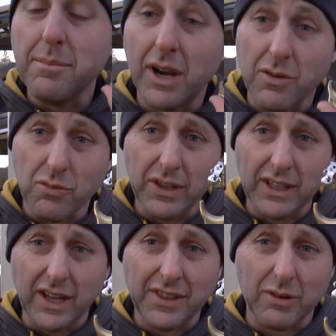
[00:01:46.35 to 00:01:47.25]
But I really
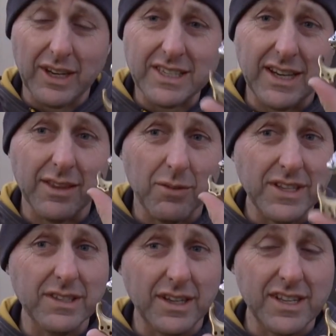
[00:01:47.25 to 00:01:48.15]
like the release aid, and the
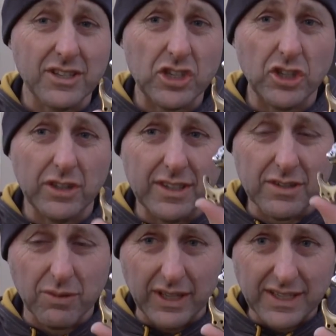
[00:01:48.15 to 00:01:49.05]
reason I didn't shoot
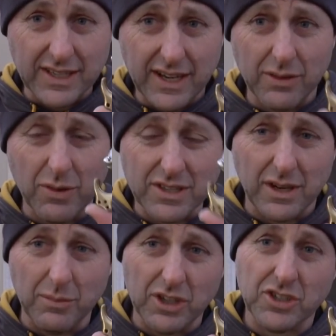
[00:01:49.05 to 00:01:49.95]
this release aid, and the
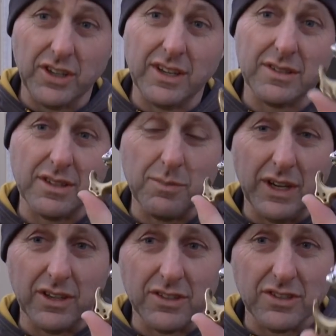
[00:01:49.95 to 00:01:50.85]
reason I'm not shooting it, is because
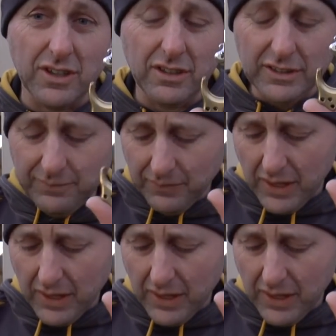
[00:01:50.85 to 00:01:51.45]
mine got stolen.